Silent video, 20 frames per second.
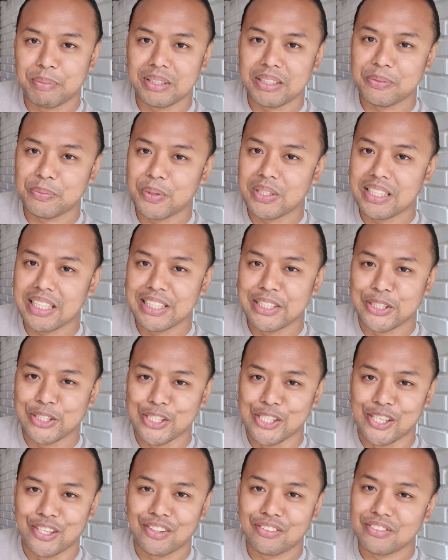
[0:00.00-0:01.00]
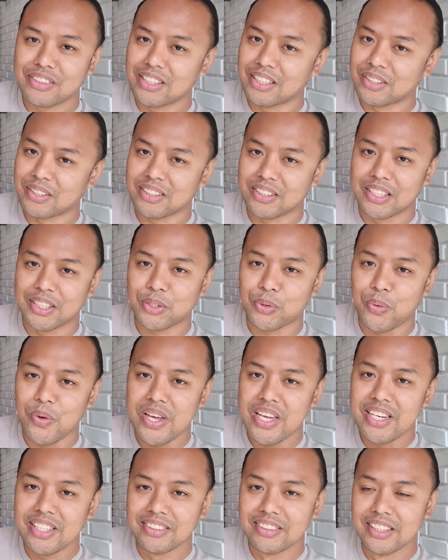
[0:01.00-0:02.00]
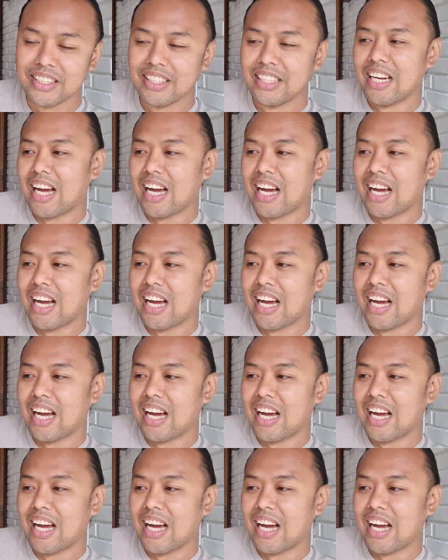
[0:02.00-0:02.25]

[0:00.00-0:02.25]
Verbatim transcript: But when they served this the squid,